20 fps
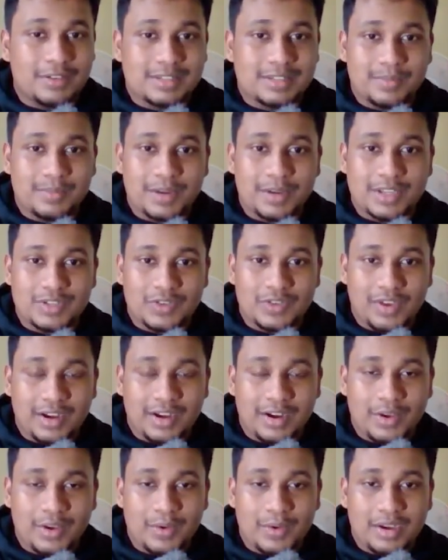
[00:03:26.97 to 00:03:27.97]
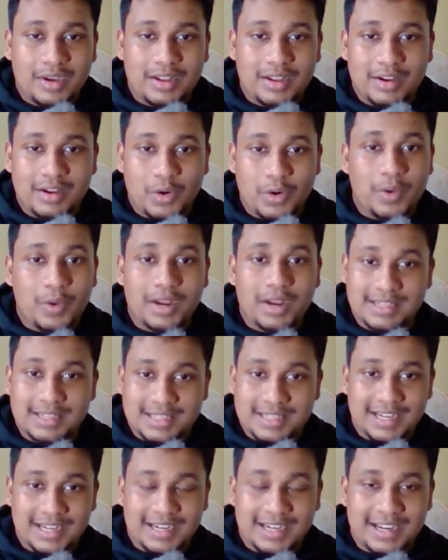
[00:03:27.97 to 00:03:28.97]
was surprised to find out no one has
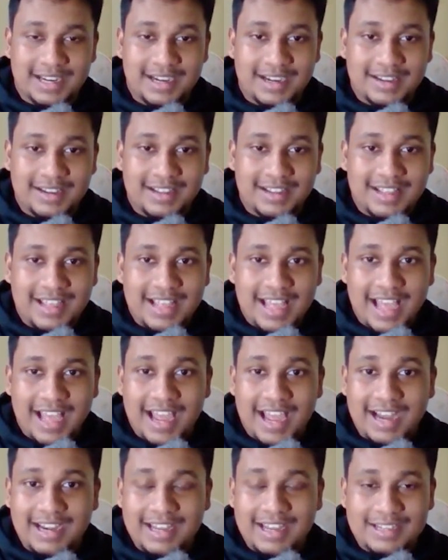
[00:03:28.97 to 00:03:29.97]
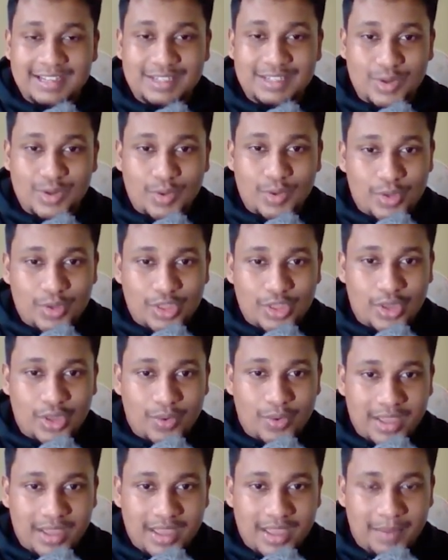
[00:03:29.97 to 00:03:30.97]
done it yet. And there is no
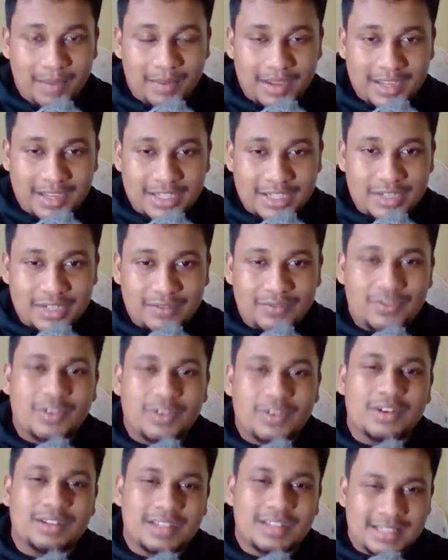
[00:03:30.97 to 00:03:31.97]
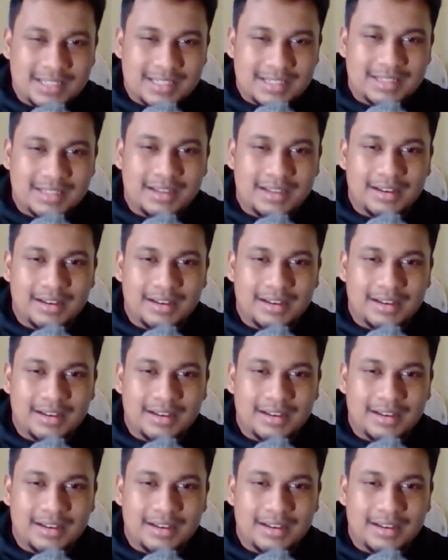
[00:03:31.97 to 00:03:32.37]
GUI application for this